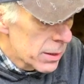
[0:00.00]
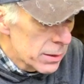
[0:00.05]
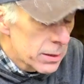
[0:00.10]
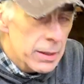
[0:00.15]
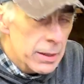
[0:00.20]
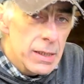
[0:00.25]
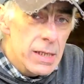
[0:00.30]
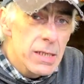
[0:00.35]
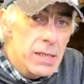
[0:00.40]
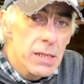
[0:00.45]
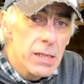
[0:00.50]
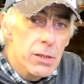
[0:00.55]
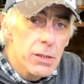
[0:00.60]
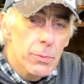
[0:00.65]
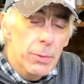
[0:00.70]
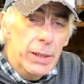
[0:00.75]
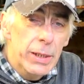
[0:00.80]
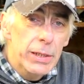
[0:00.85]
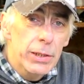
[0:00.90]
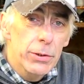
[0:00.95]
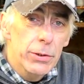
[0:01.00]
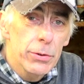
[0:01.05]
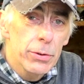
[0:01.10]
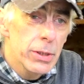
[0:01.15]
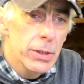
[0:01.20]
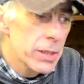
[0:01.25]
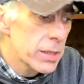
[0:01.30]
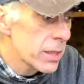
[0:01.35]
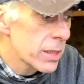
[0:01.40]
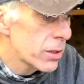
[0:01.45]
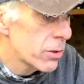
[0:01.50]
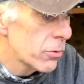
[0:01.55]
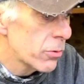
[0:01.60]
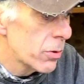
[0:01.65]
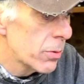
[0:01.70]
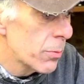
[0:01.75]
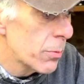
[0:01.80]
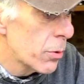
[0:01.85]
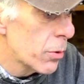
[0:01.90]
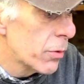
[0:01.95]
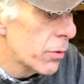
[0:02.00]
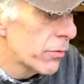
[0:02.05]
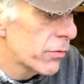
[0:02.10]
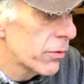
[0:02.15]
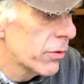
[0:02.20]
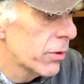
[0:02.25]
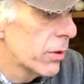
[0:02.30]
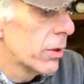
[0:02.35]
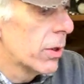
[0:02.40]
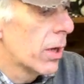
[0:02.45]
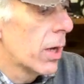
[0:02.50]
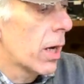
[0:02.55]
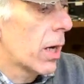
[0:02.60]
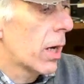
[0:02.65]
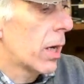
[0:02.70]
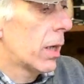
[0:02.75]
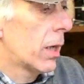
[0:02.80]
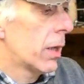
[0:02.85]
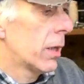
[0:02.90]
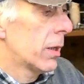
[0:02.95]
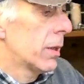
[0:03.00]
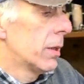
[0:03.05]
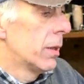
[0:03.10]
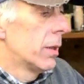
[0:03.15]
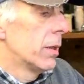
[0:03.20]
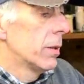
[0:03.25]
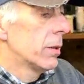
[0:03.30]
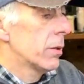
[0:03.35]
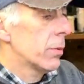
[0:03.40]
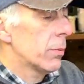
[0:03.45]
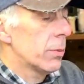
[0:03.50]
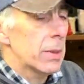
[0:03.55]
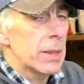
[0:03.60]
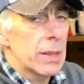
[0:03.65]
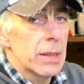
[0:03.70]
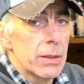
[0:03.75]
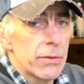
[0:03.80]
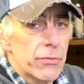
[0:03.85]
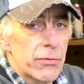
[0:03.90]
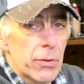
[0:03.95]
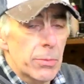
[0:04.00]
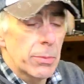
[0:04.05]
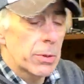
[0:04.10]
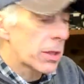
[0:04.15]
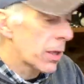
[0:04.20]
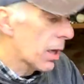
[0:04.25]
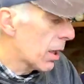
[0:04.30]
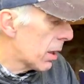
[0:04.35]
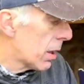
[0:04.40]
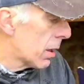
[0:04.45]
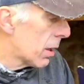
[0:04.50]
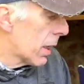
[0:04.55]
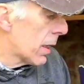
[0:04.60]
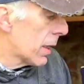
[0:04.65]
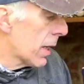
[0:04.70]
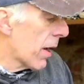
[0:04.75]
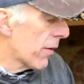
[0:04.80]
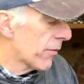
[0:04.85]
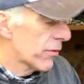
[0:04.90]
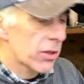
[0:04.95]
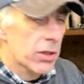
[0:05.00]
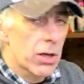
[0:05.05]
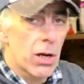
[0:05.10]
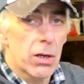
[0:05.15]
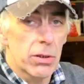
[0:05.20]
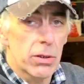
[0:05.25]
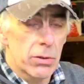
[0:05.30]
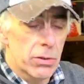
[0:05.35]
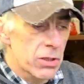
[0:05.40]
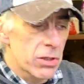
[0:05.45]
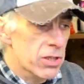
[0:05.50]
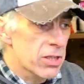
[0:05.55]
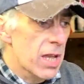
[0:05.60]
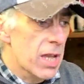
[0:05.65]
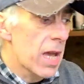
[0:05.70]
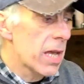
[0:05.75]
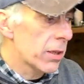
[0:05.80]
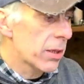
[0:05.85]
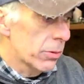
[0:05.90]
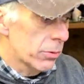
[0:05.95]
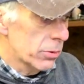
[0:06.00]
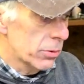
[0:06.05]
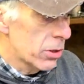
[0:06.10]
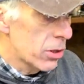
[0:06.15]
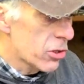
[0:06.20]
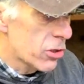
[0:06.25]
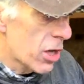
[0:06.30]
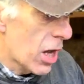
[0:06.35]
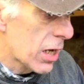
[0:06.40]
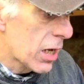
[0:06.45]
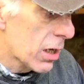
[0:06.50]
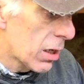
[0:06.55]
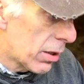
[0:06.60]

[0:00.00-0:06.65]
The easiest way to do this is to remove the wheel from the car and have the car on a stand or on a jack,